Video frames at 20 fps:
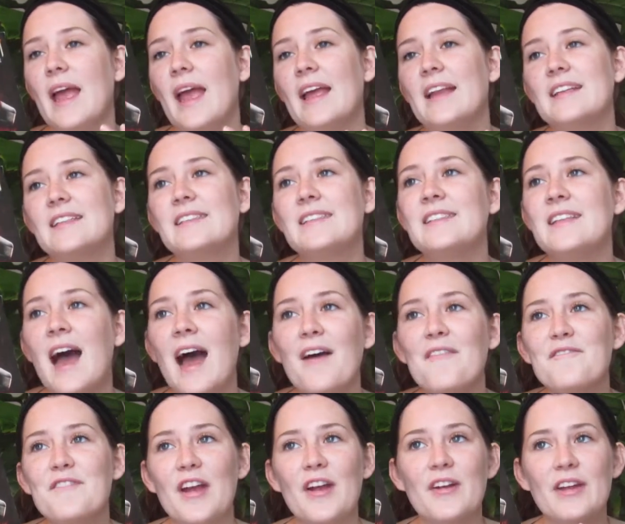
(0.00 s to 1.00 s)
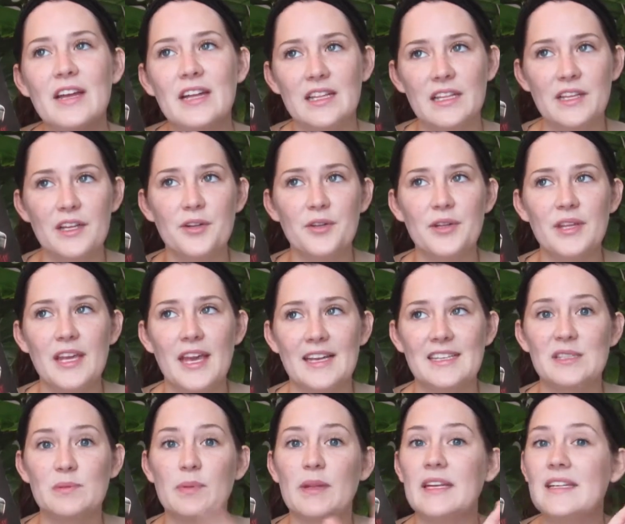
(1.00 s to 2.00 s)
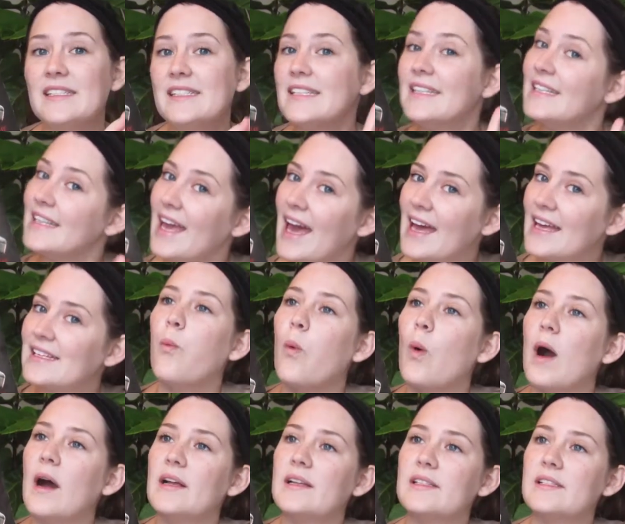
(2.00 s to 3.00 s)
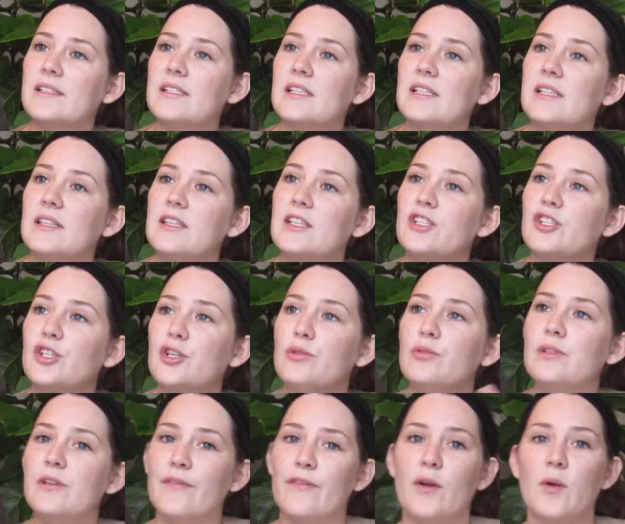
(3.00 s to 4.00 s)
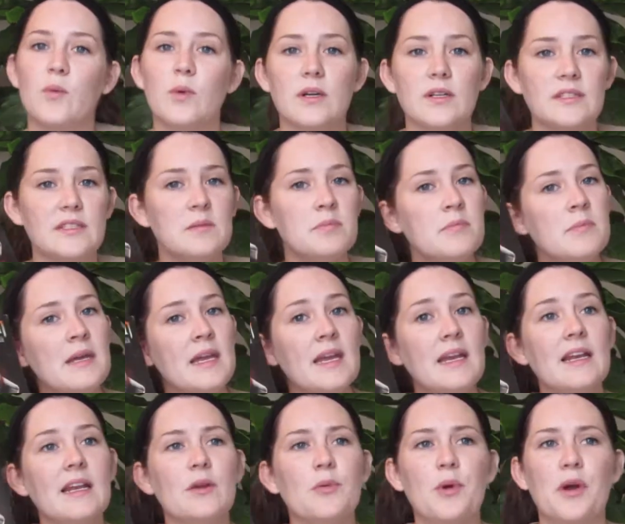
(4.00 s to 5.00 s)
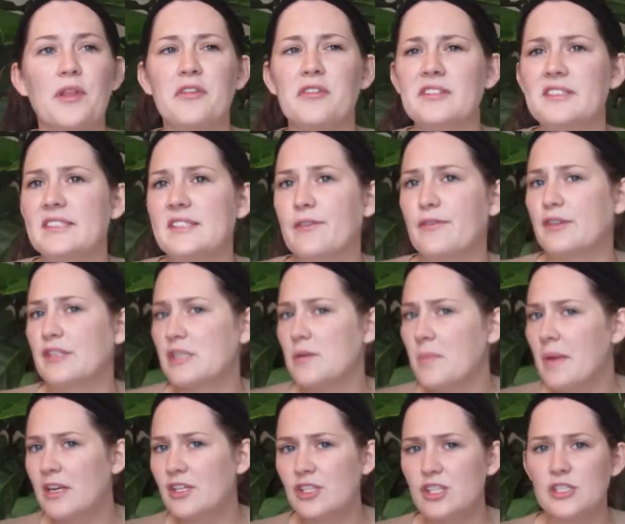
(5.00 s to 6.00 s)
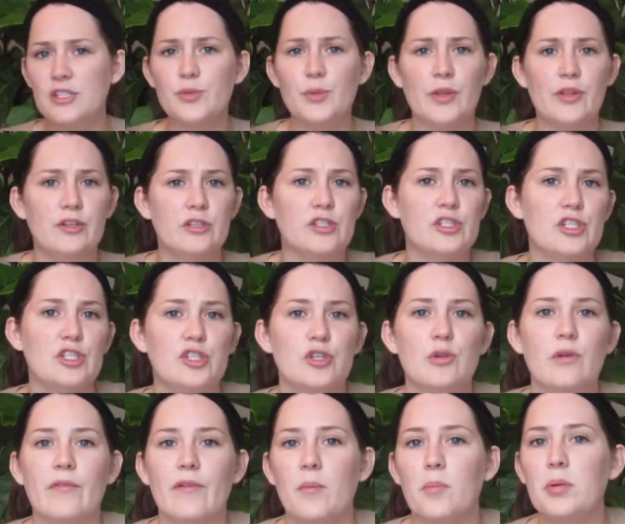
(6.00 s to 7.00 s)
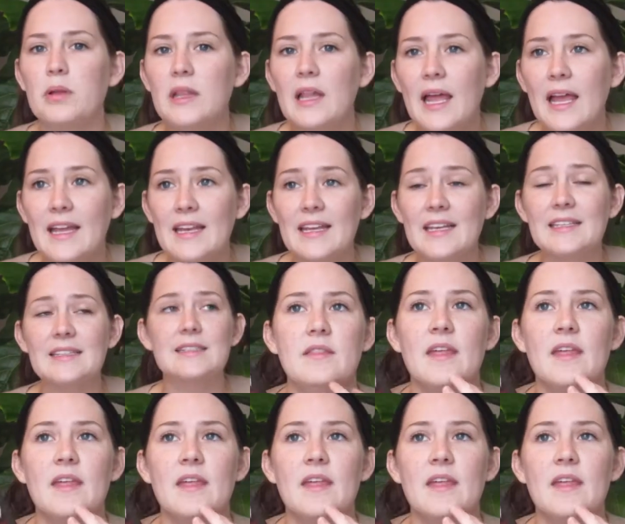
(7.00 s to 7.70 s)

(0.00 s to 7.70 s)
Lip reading: And it's not very clearly explained yet what the two different worlds mean, and whether it's different dimensions, whether it's just two different planets.